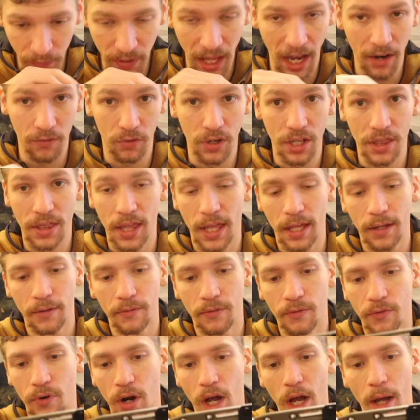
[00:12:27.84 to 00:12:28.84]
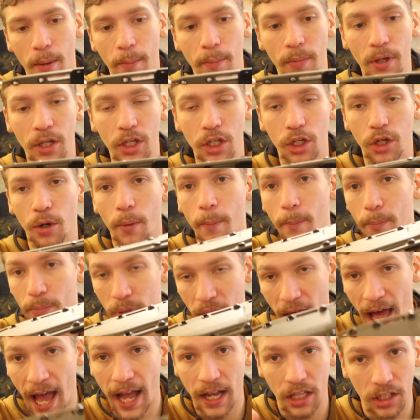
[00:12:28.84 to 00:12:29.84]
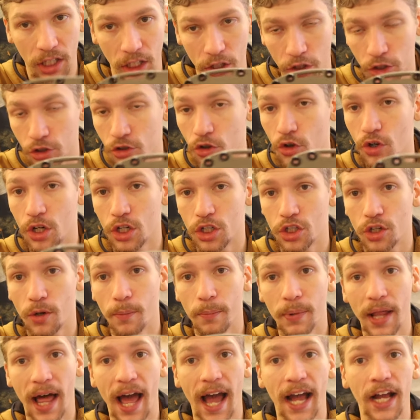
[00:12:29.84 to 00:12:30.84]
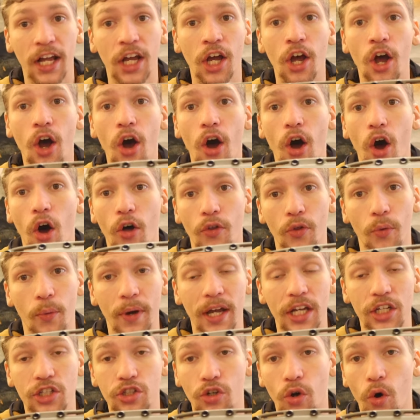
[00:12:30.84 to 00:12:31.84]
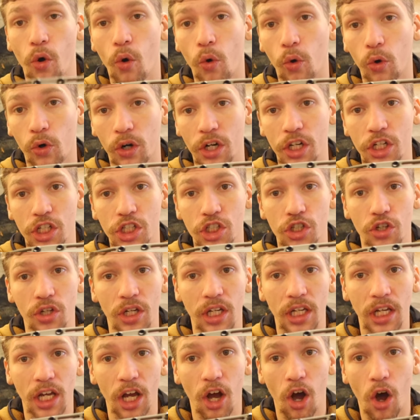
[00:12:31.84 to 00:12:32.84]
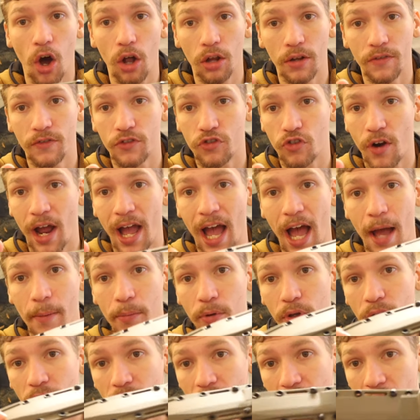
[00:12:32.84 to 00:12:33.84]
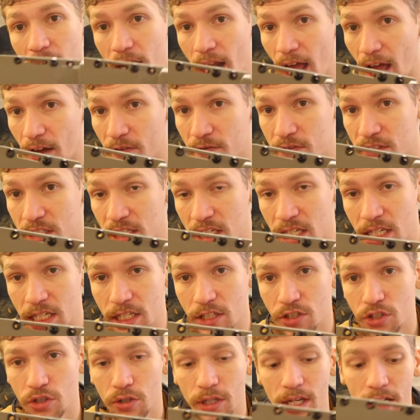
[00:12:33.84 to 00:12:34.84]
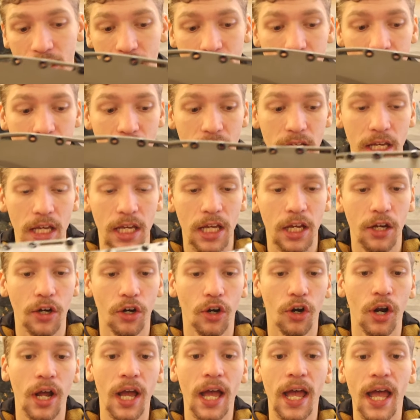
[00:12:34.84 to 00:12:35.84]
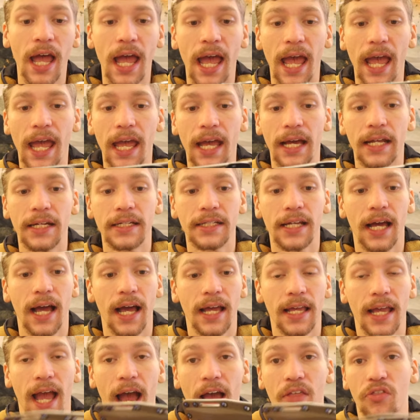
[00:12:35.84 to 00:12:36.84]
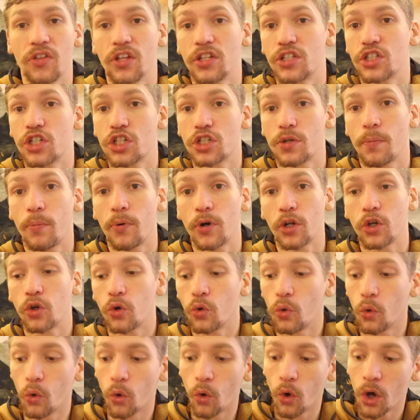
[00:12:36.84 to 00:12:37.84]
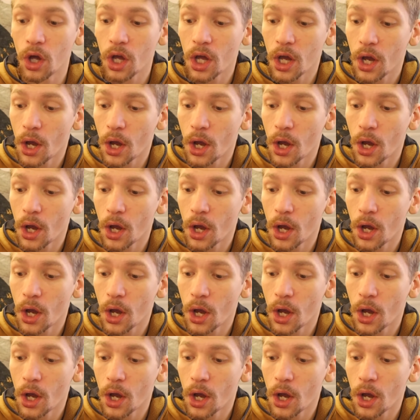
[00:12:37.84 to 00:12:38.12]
Everything from, you know, black, like the traditional black, all the way to orange. You can get olive drab, you can get FDE, as you guys see here. And yeah, I think it's just a pretty cool